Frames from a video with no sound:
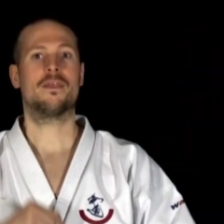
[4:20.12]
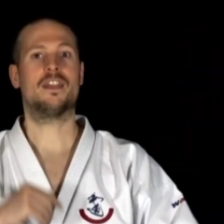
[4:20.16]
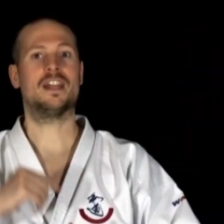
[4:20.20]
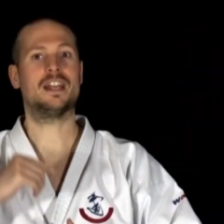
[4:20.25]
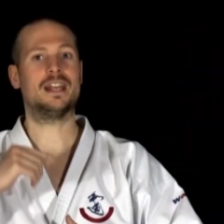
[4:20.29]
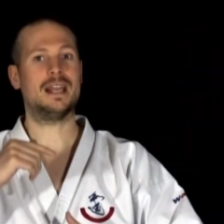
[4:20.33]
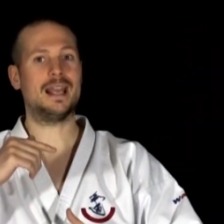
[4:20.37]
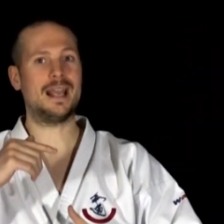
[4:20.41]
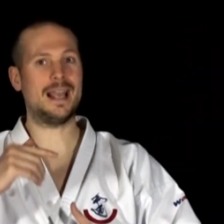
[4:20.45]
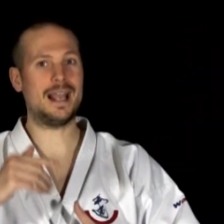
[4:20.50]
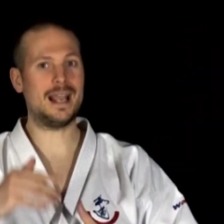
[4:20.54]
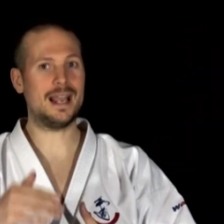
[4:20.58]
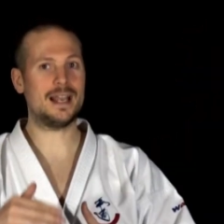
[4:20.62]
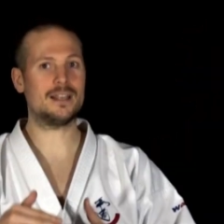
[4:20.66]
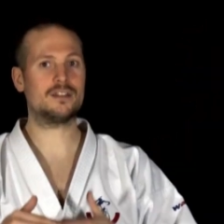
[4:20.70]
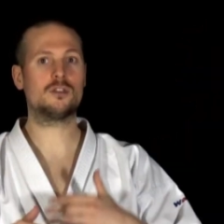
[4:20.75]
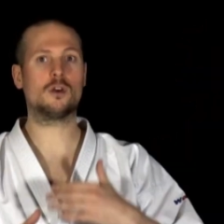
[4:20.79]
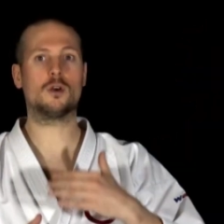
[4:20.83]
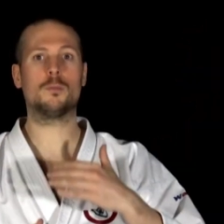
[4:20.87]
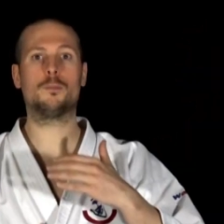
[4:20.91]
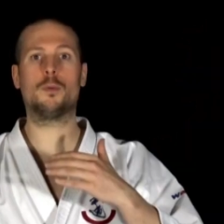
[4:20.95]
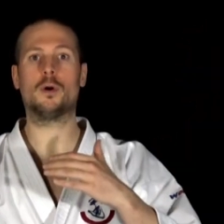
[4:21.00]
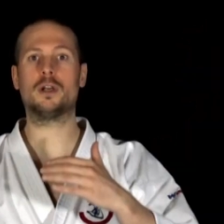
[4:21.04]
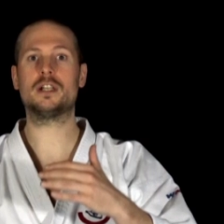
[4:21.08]
Then as
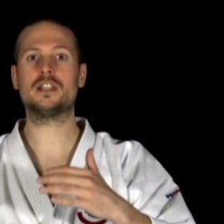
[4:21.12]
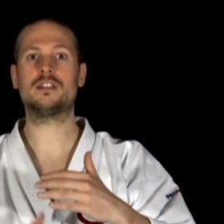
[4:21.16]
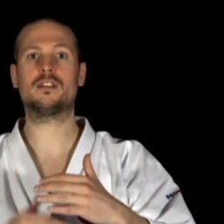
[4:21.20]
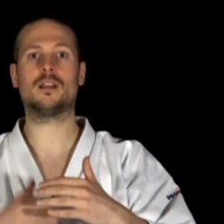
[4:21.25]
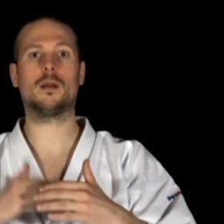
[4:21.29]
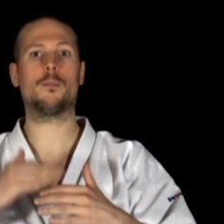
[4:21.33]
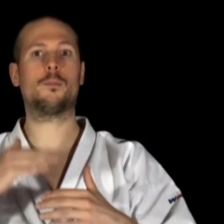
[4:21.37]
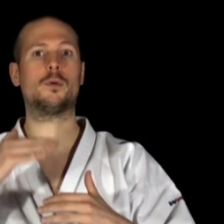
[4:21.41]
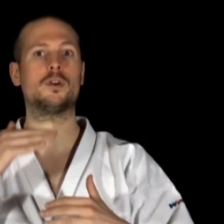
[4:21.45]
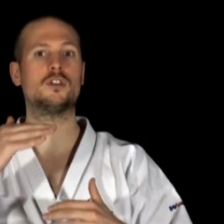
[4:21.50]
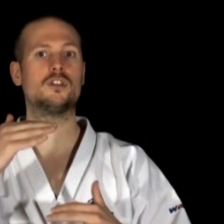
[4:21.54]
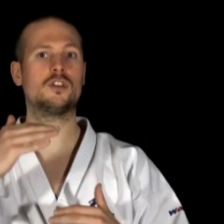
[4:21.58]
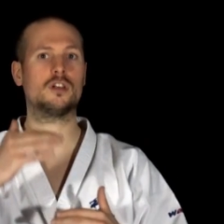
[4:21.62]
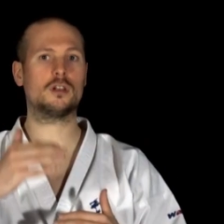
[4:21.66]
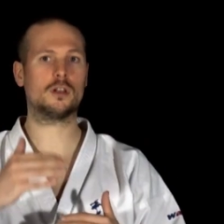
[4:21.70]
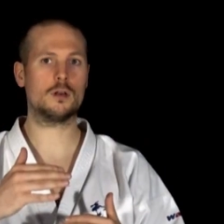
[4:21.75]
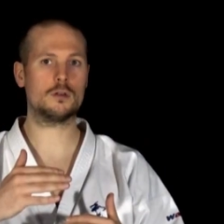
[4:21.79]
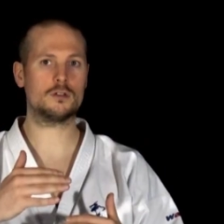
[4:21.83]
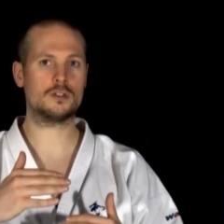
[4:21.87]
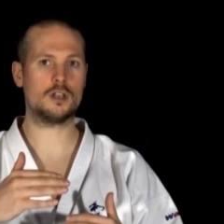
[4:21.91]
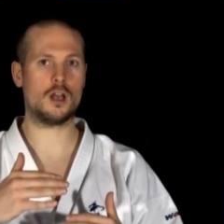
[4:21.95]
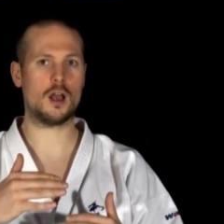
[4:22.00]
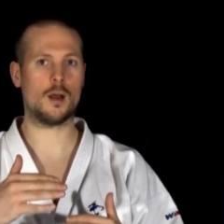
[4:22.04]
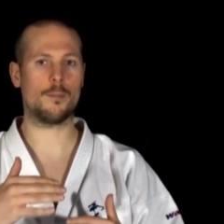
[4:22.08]
your body temperature
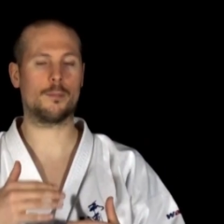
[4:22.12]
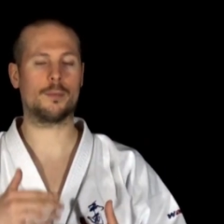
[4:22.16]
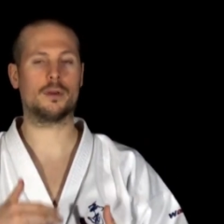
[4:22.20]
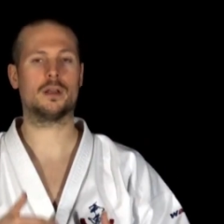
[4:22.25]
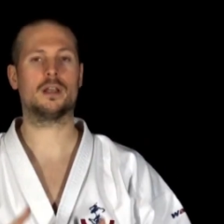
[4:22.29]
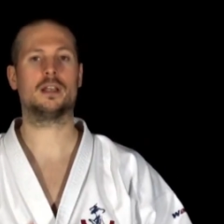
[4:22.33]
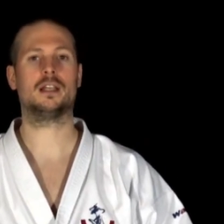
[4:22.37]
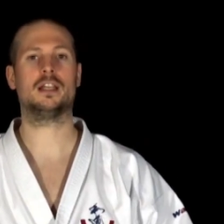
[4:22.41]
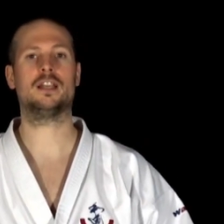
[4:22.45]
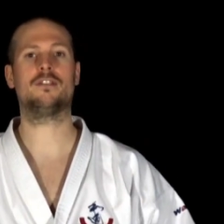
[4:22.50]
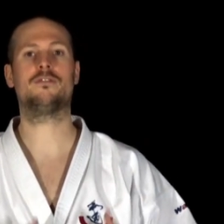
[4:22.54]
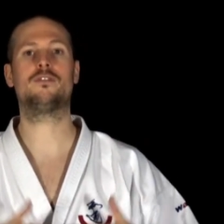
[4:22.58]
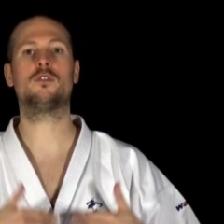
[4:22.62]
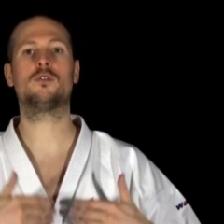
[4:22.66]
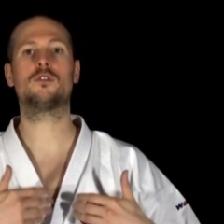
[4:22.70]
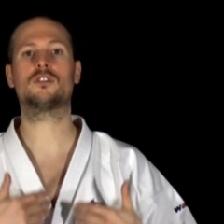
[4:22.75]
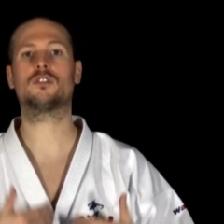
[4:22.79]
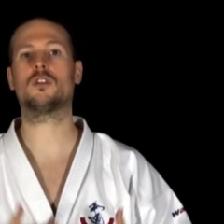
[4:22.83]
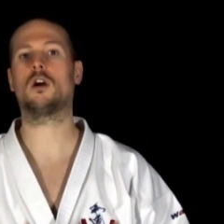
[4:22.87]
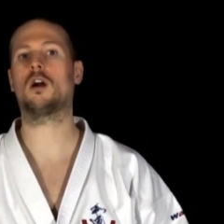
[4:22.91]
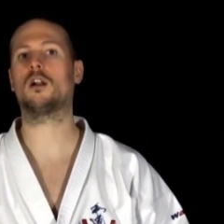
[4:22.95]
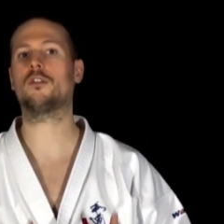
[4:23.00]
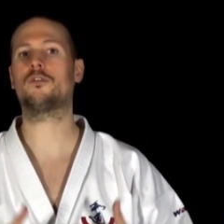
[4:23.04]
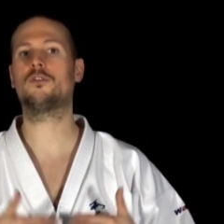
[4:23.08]
goes up, if you
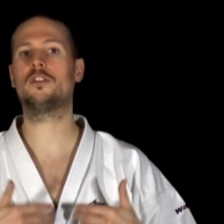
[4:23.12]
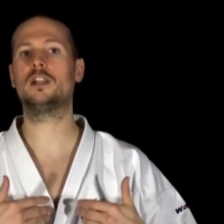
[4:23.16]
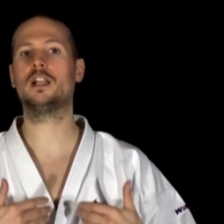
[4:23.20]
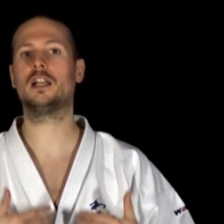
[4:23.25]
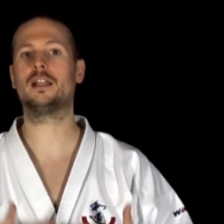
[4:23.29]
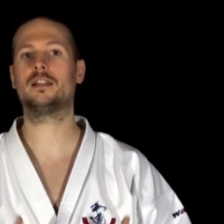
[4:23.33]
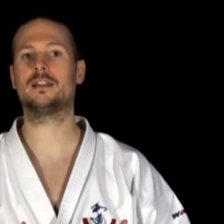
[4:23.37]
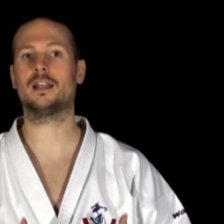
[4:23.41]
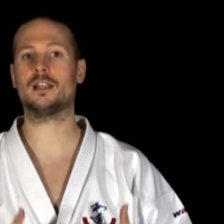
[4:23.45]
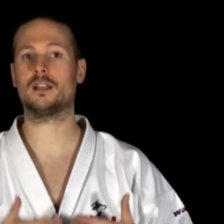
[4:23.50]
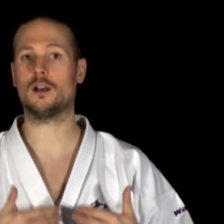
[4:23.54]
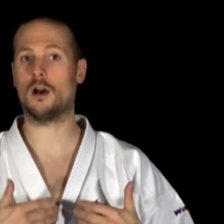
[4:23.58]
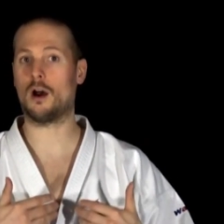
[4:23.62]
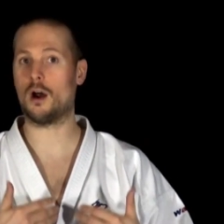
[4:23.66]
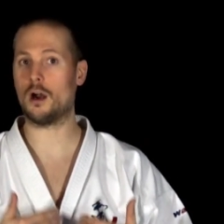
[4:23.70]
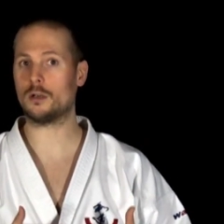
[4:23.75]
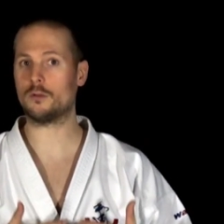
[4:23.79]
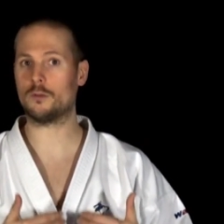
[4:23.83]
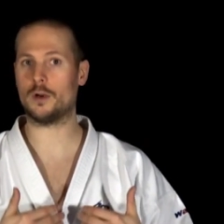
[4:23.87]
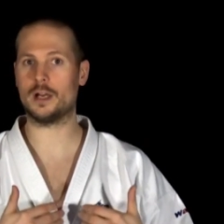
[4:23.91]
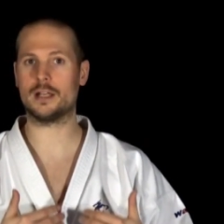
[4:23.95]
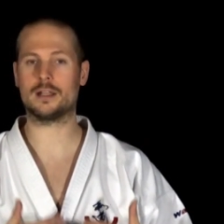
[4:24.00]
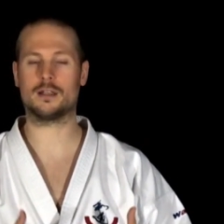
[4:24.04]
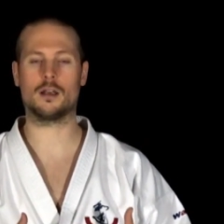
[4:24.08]
start feeling that
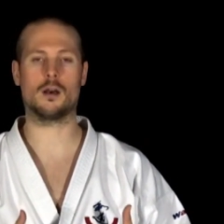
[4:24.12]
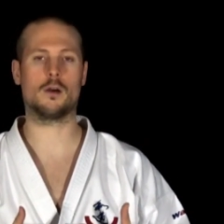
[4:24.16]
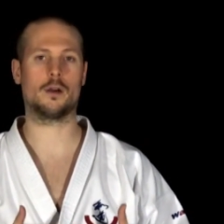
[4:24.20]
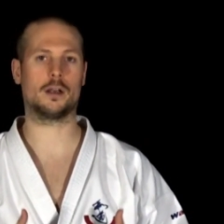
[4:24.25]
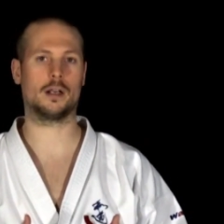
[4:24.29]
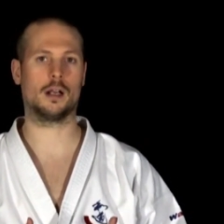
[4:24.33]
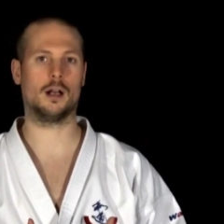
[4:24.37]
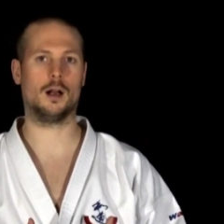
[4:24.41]
heart rate going